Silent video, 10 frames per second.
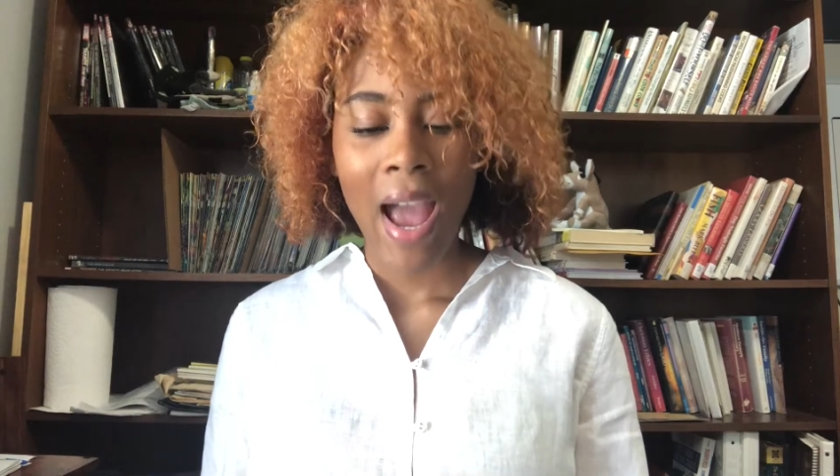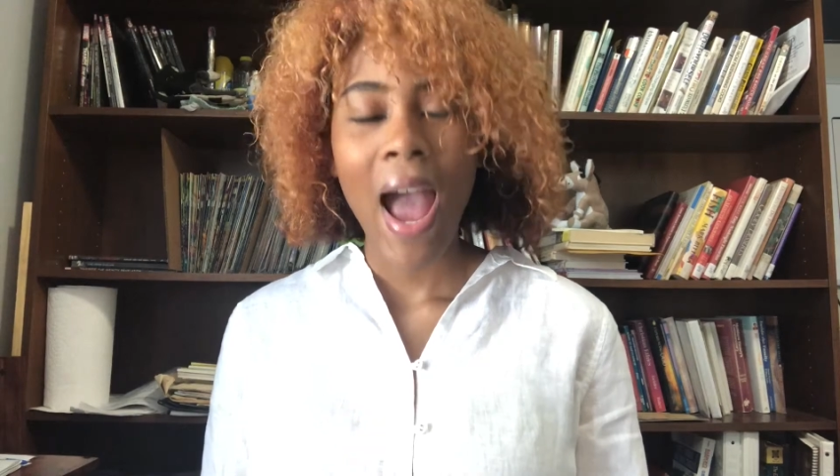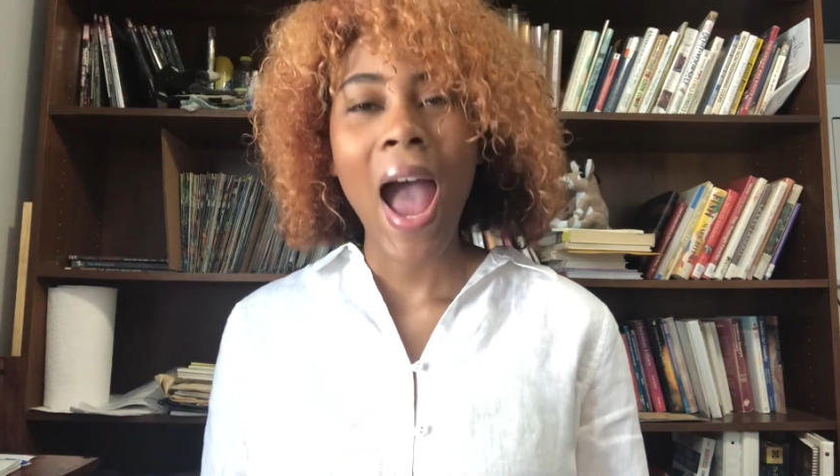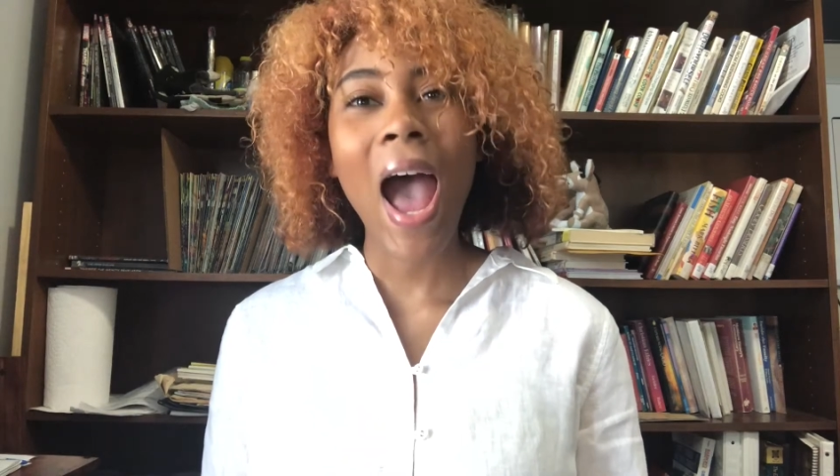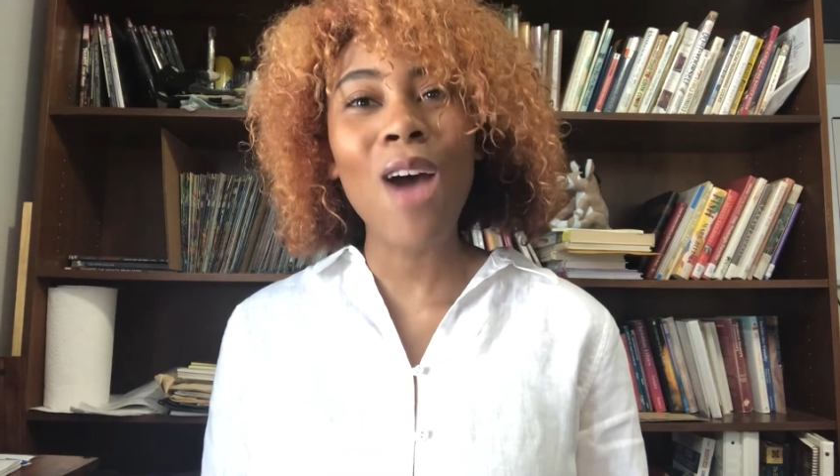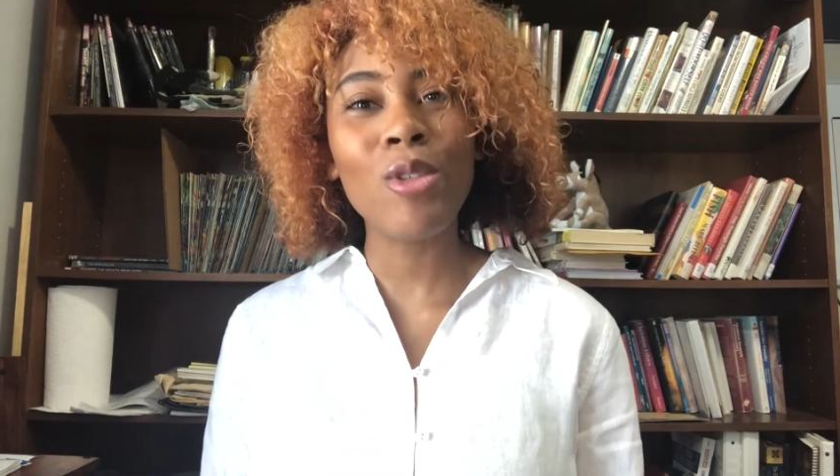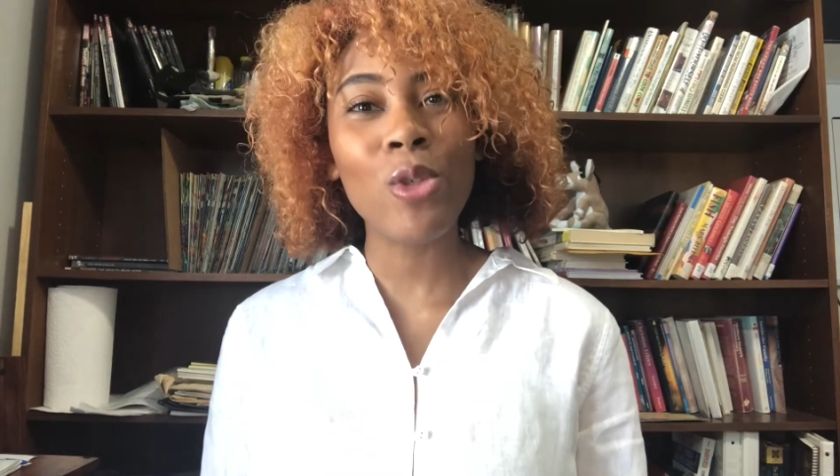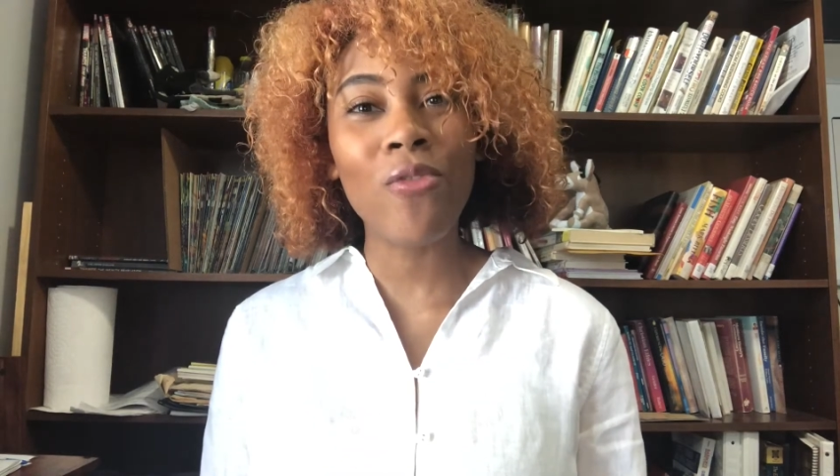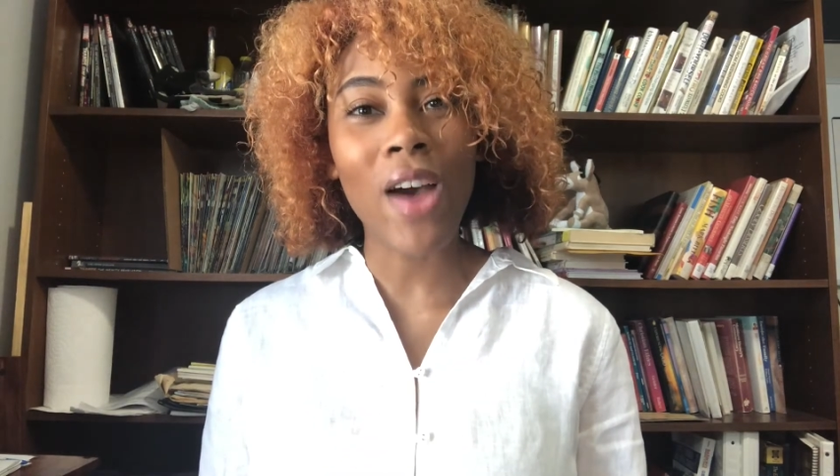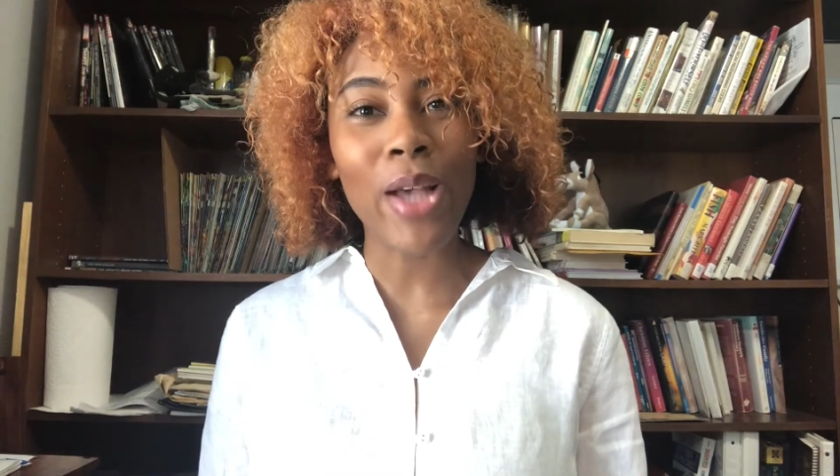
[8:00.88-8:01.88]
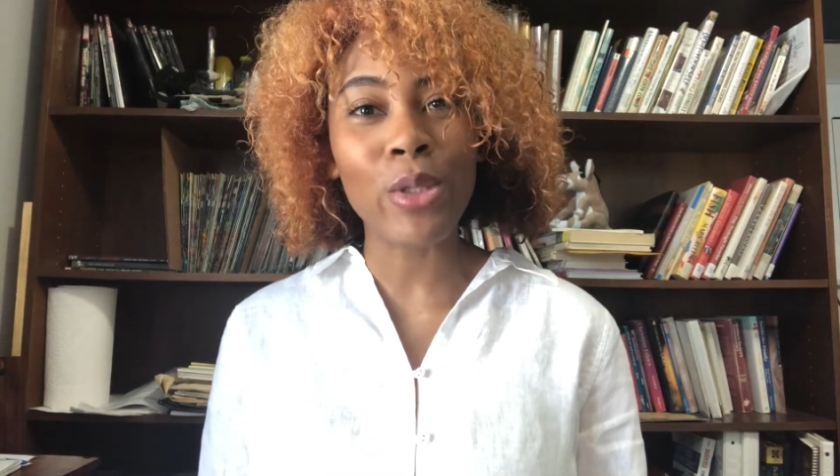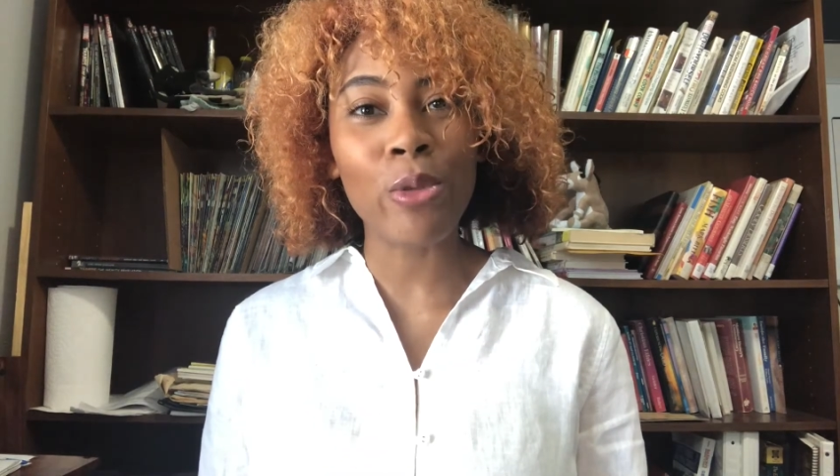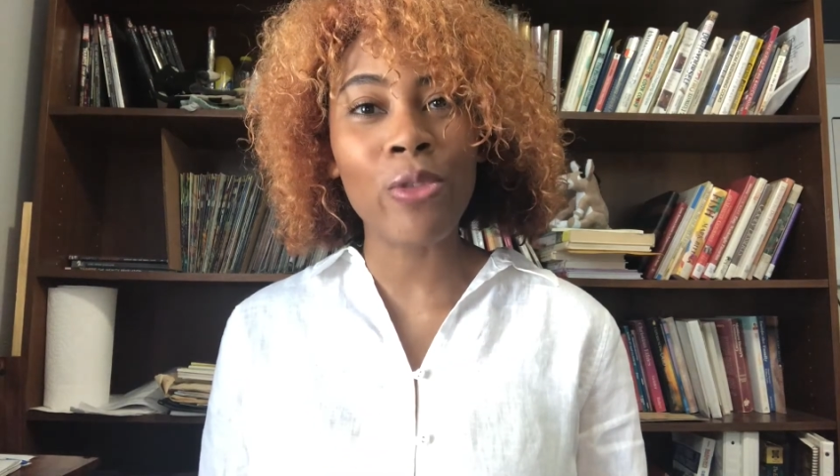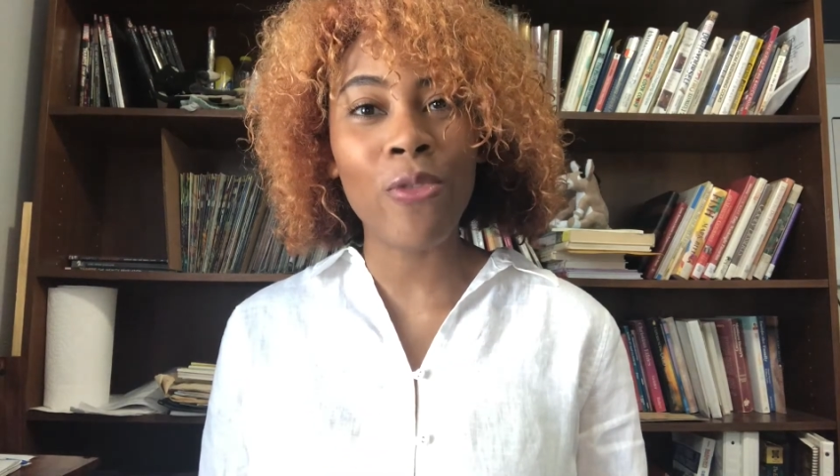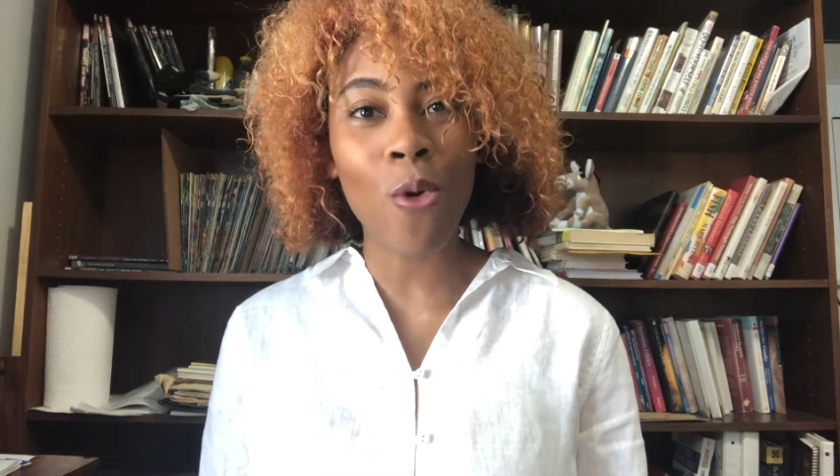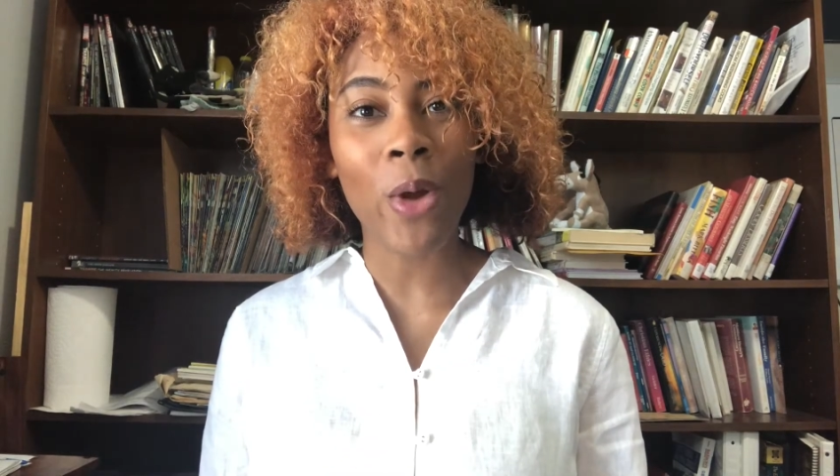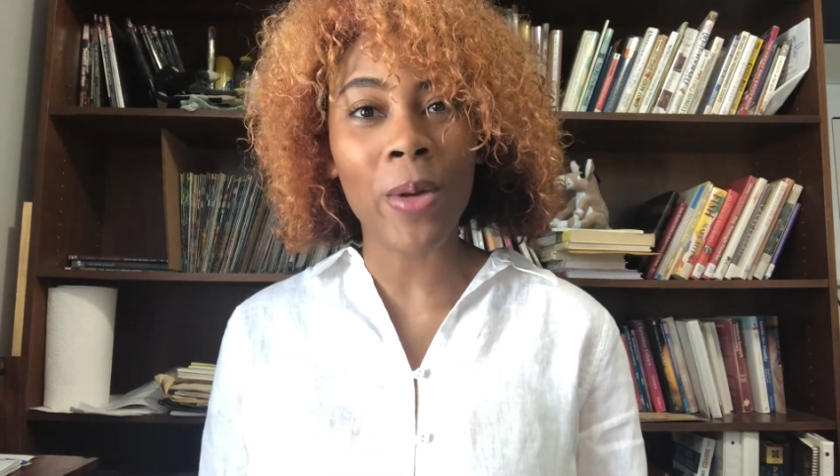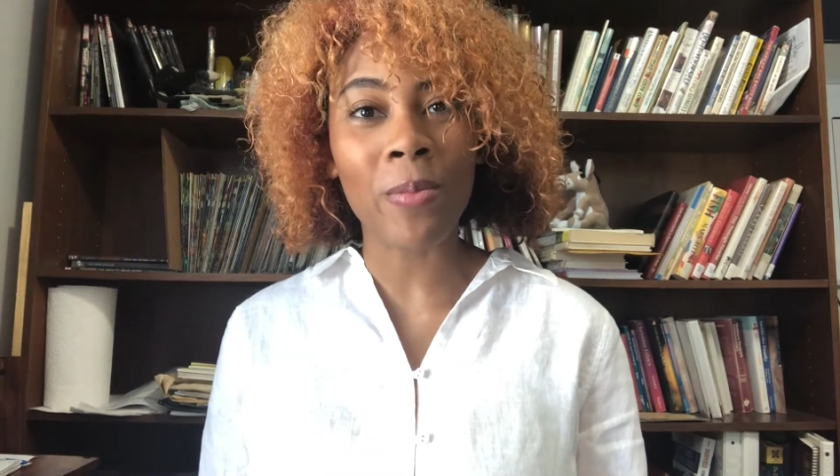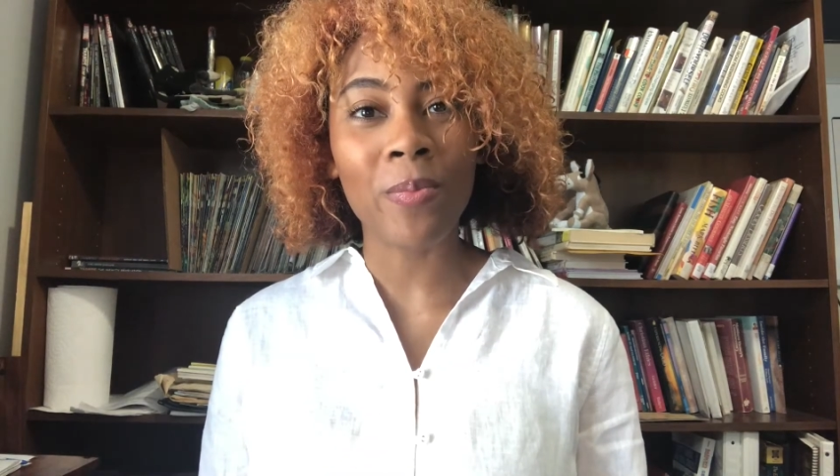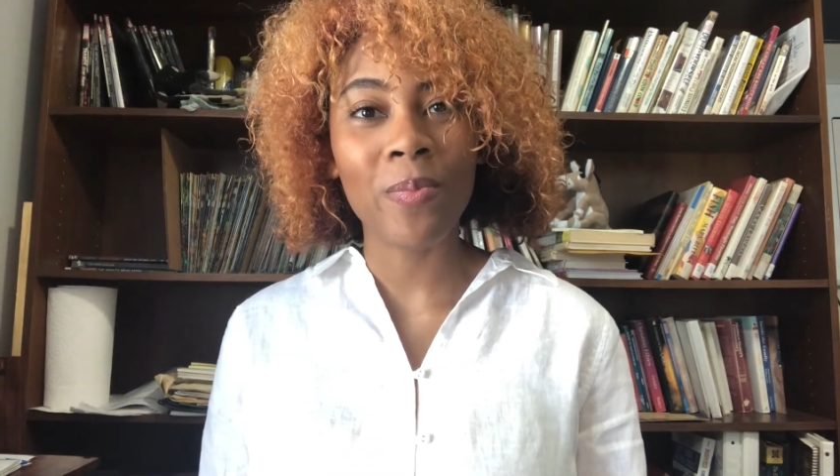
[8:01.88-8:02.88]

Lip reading: how do fossils form?